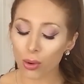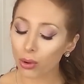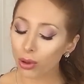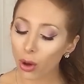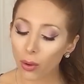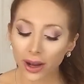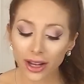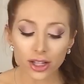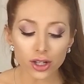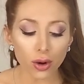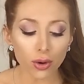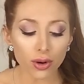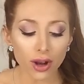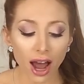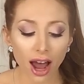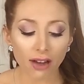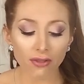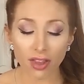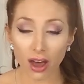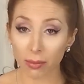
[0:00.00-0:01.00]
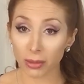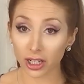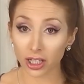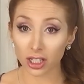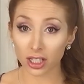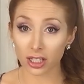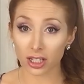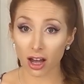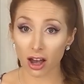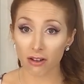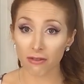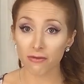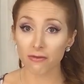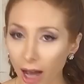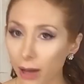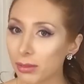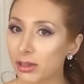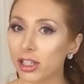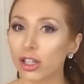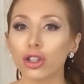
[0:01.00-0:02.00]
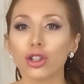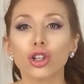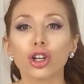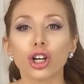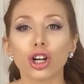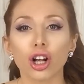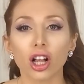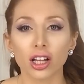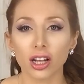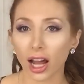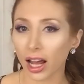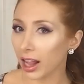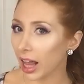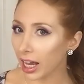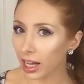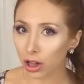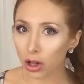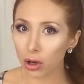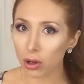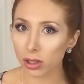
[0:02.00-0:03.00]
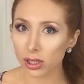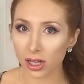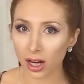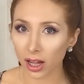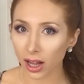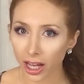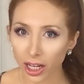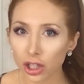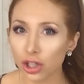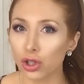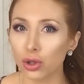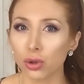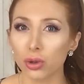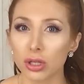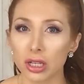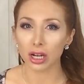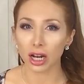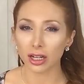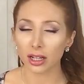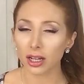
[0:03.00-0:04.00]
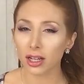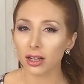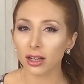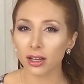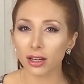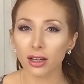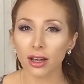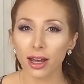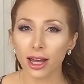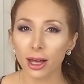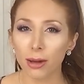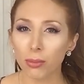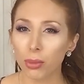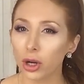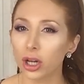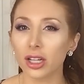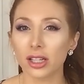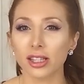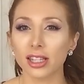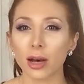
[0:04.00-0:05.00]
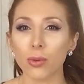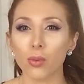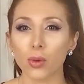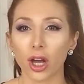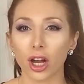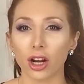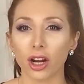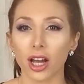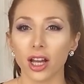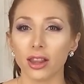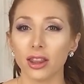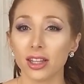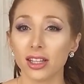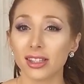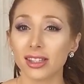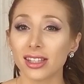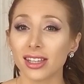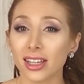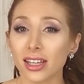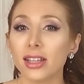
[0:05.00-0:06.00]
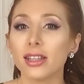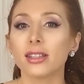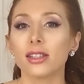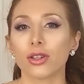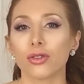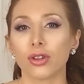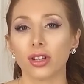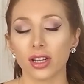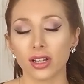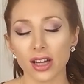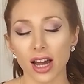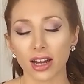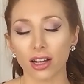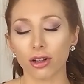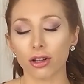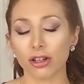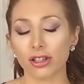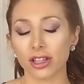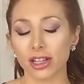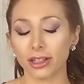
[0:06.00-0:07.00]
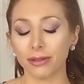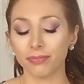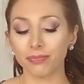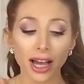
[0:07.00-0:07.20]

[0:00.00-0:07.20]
Although I don't have that much stuff, I'm still a girl and I like clothes and I like shoes and I need to put it somewhere, and this is a really tiny closet.